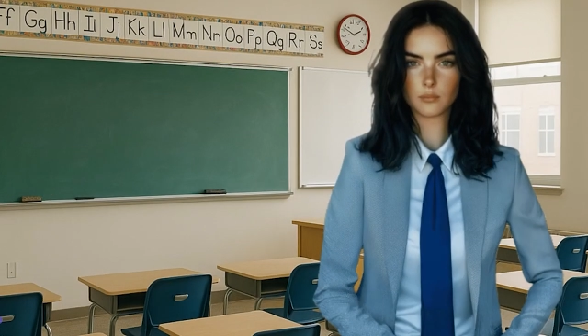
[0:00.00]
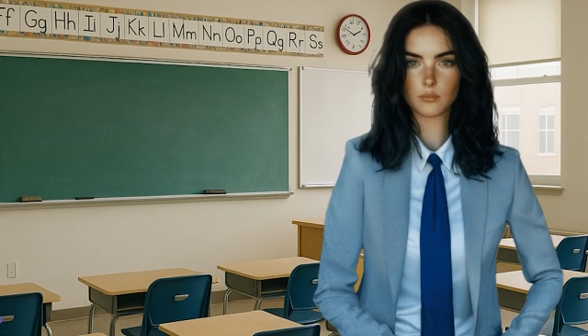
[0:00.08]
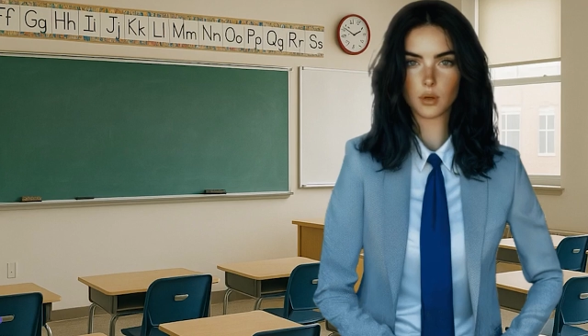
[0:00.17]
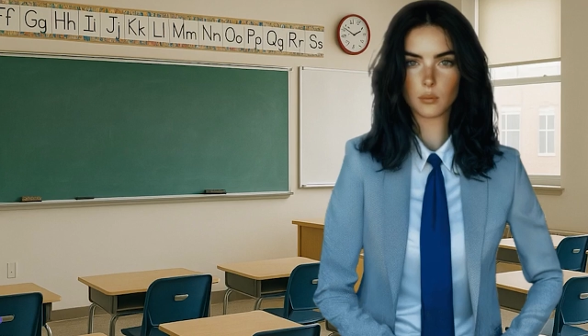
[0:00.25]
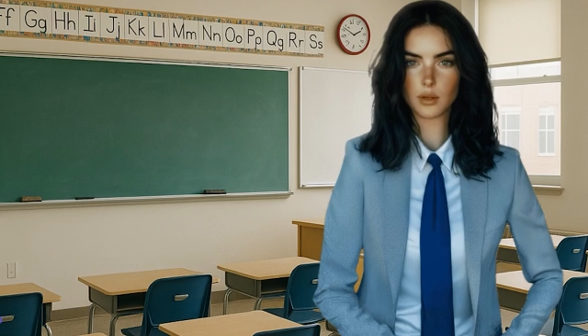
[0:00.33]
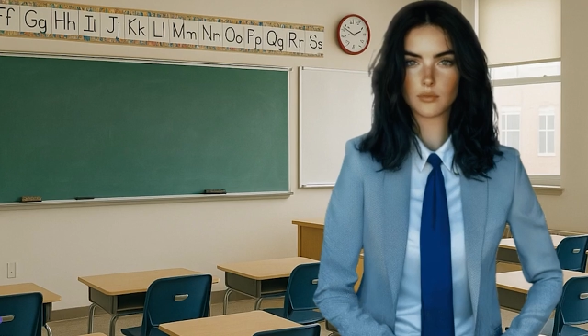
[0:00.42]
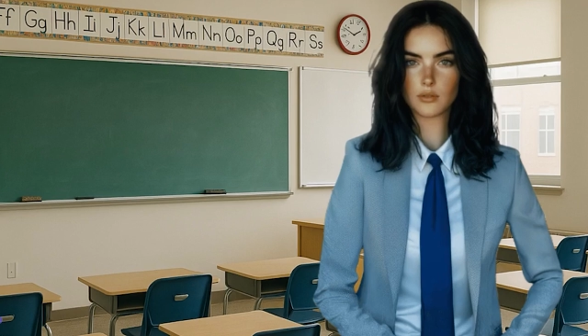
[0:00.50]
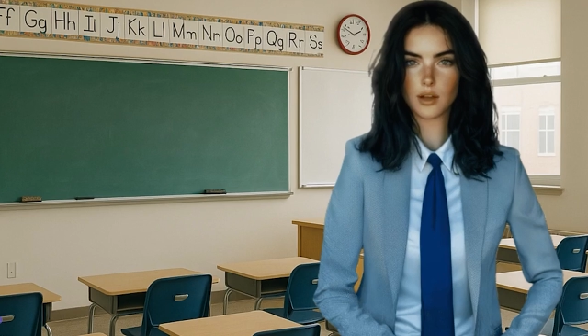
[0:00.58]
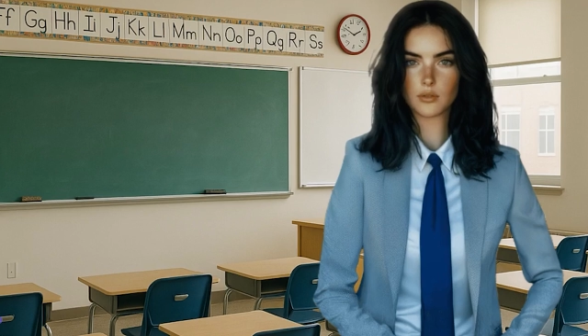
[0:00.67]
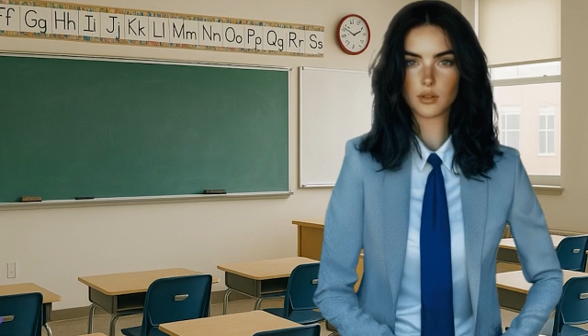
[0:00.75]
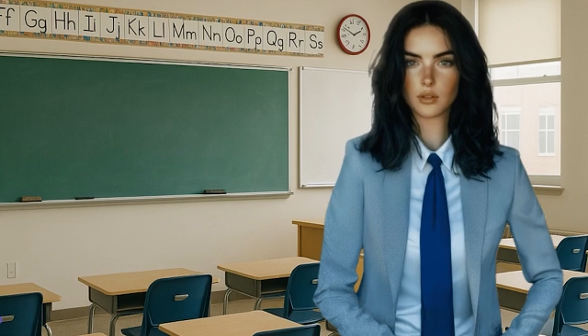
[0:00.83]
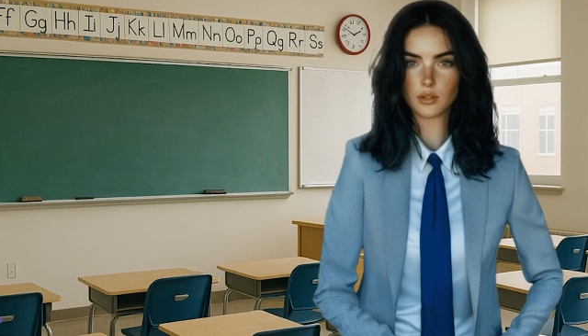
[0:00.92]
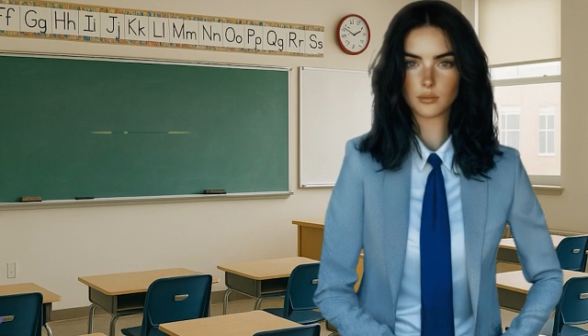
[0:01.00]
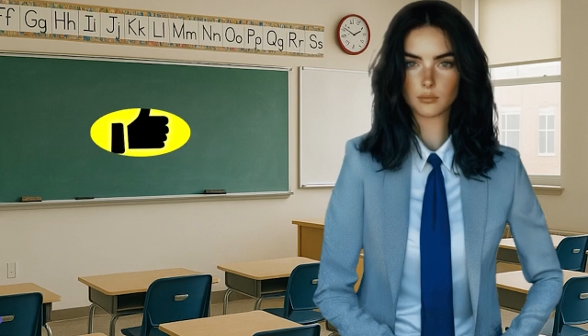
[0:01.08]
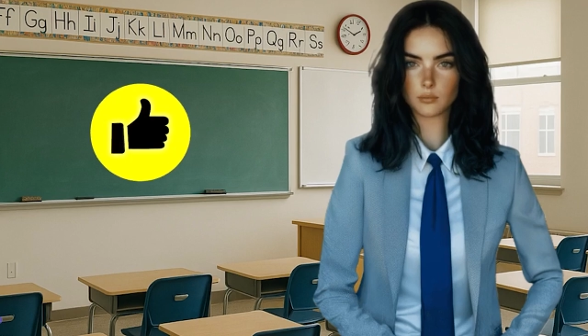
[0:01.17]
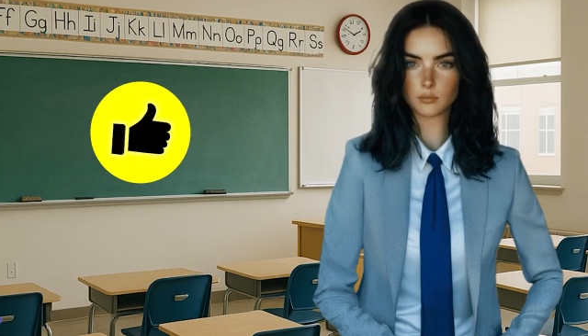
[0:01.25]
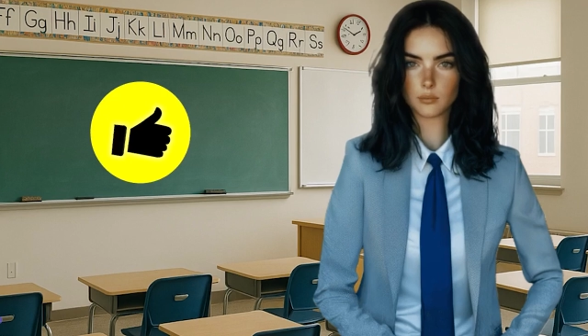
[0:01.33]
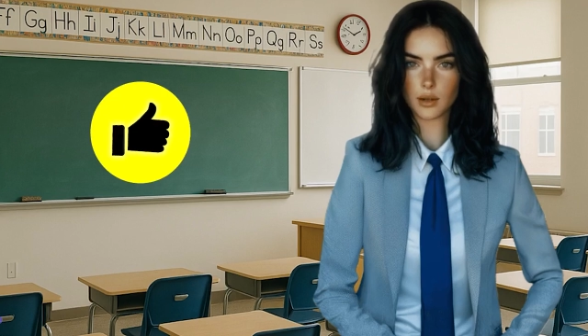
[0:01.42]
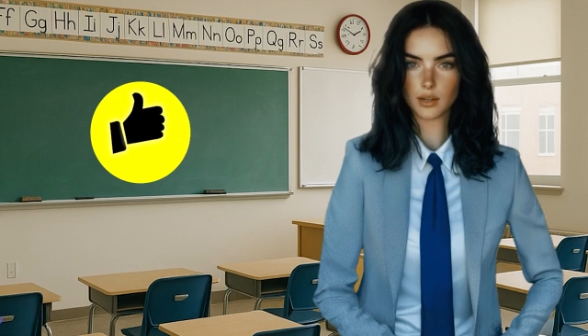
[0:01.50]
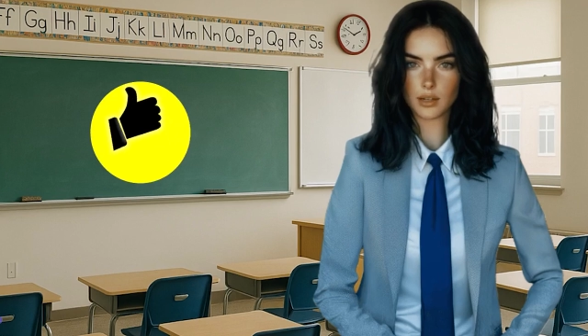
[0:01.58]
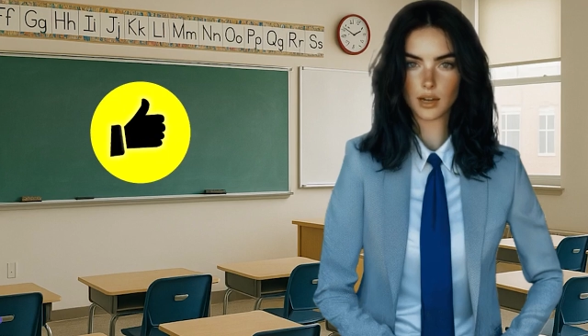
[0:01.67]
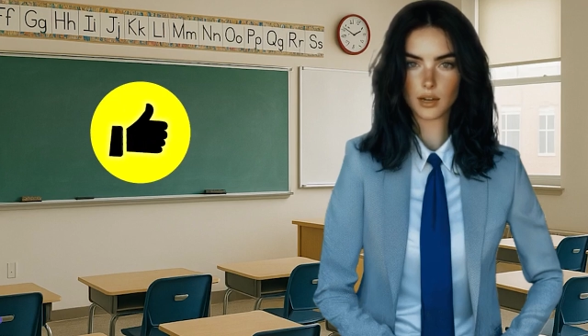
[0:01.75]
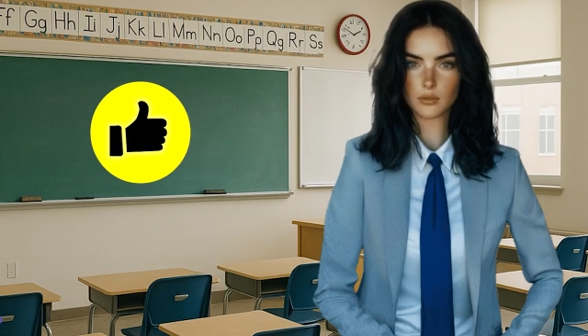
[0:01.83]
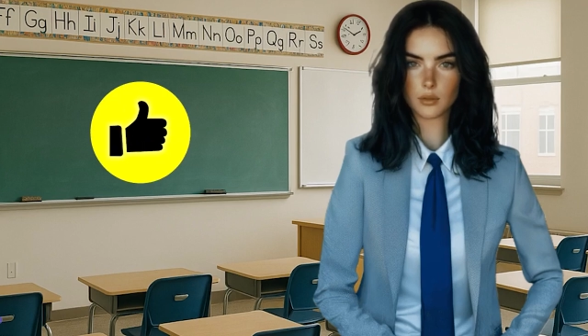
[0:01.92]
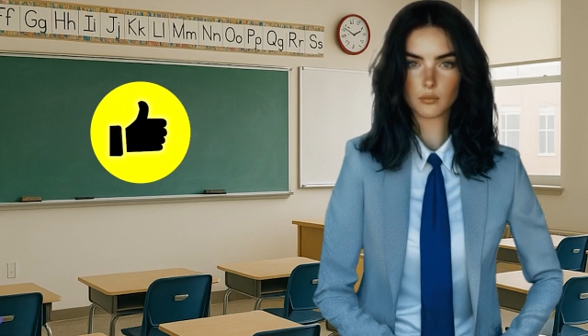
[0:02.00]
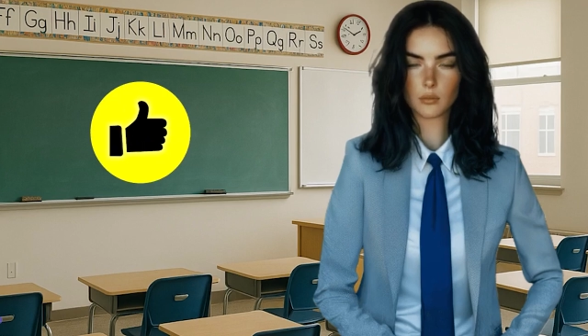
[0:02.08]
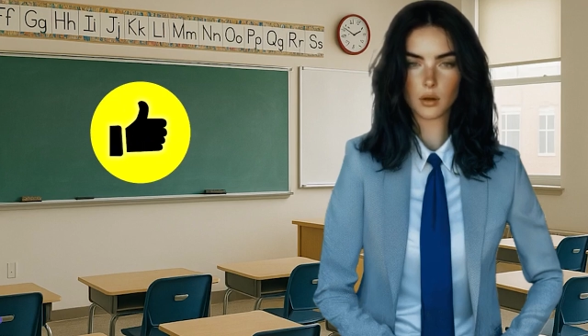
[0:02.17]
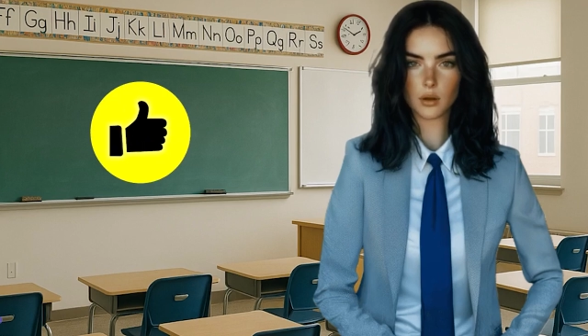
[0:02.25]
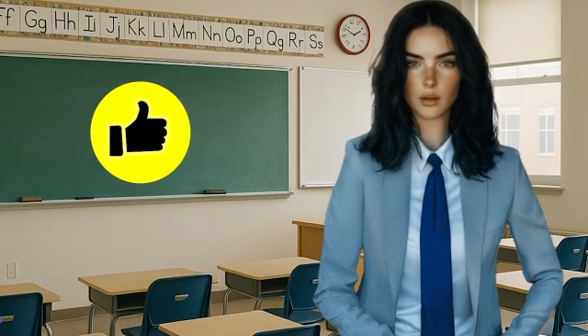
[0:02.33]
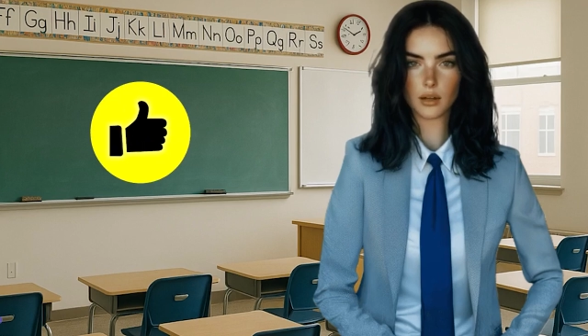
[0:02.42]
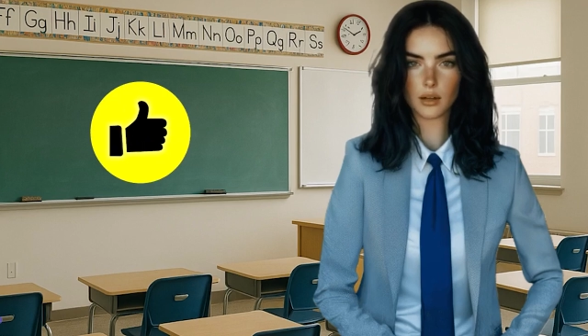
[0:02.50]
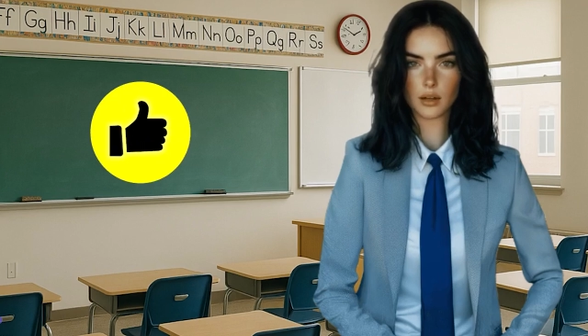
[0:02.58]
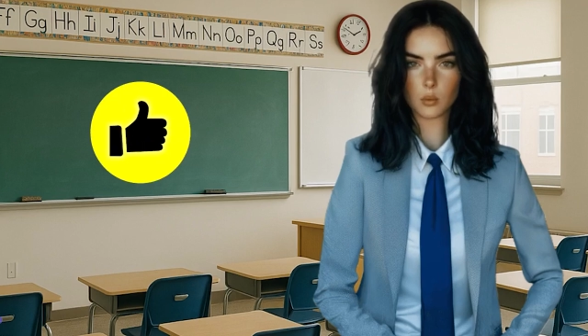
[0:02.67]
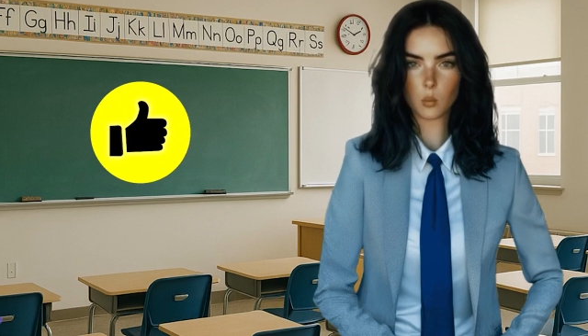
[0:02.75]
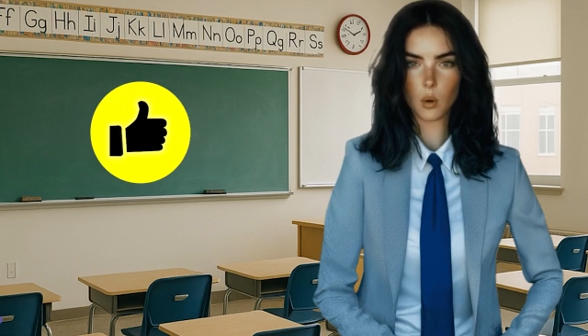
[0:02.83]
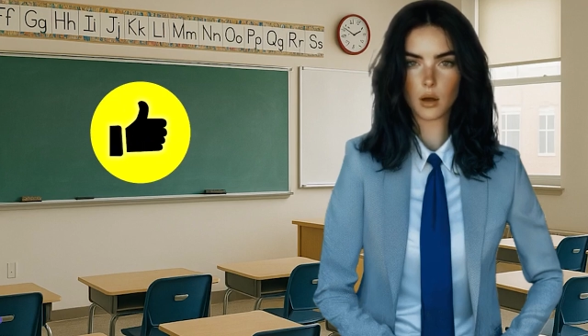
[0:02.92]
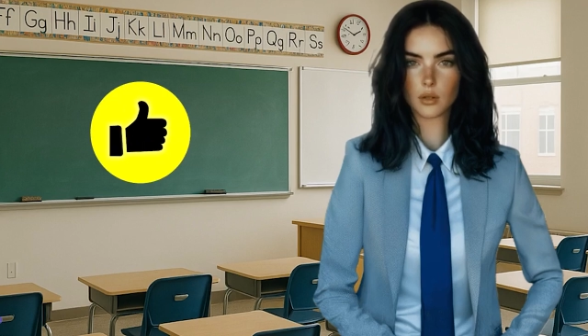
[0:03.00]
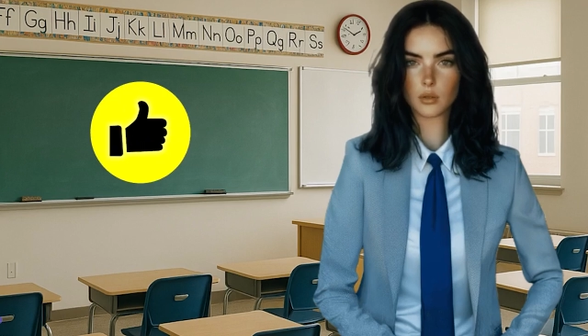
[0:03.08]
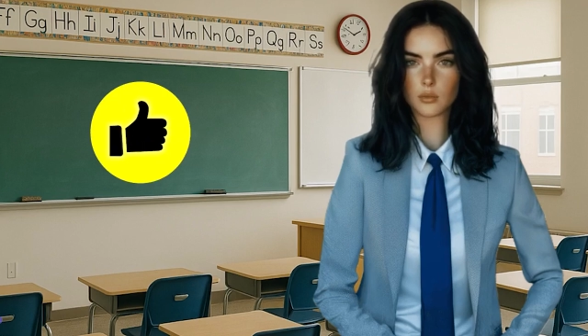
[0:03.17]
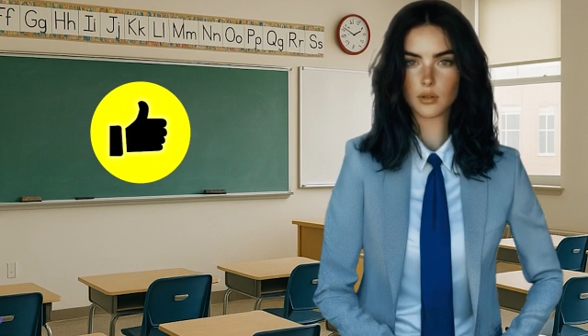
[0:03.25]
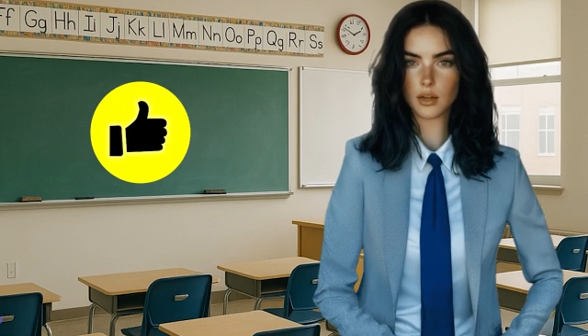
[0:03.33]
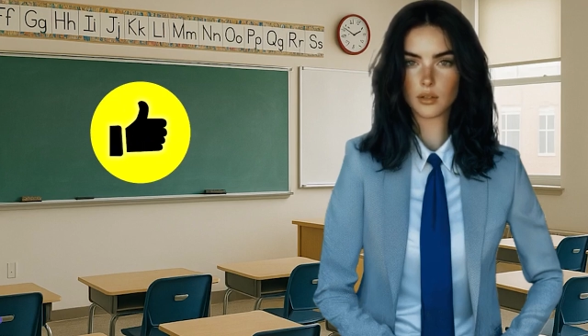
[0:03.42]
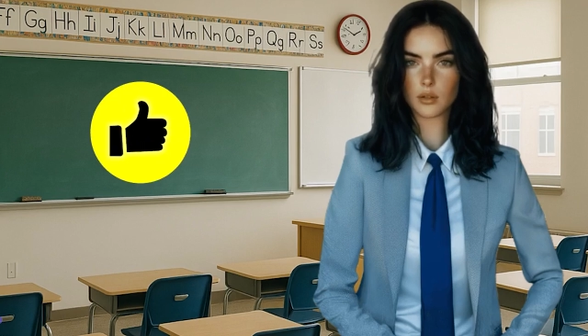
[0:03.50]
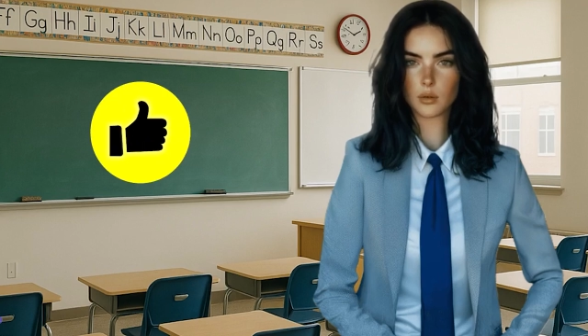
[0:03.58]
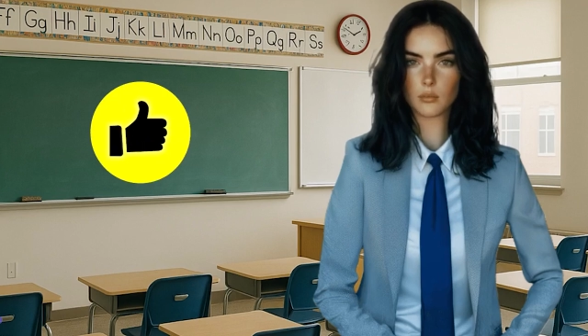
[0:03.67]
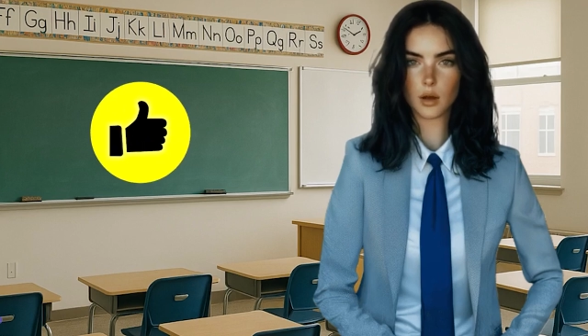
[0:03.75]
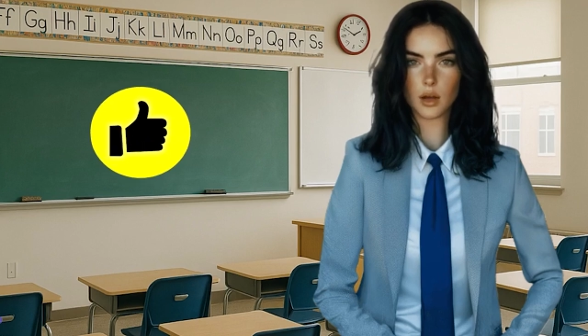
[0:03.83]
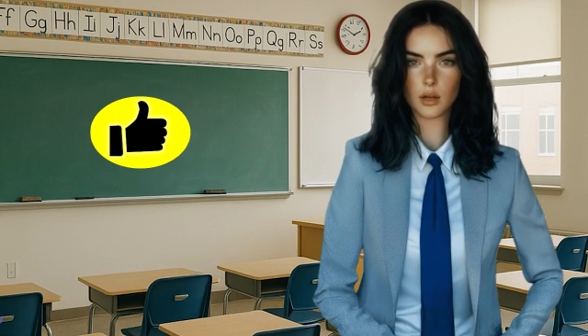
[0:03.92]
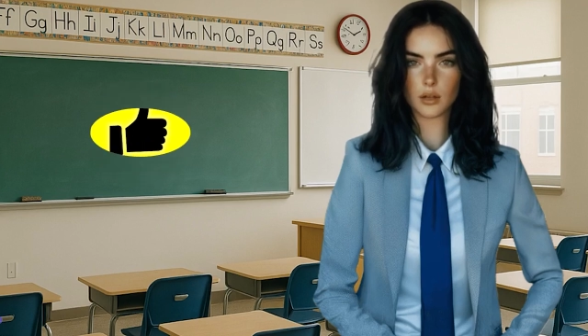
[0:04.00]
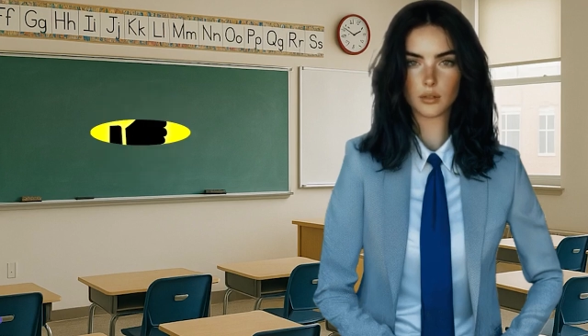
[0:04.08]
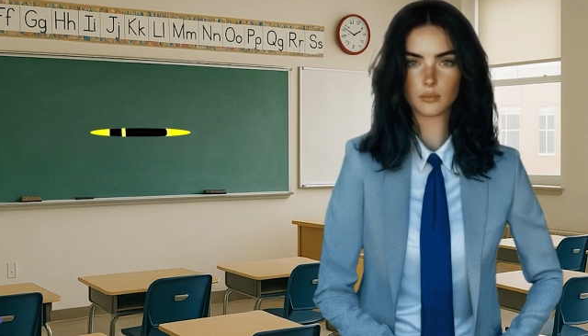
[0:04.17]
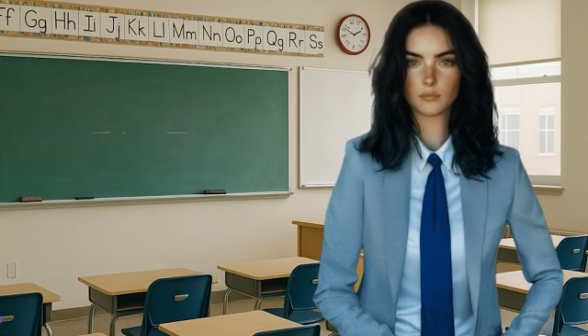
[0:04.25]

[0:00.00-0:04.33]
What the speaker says: Do me a favor. Hit like if you've learned at least one new thing so far.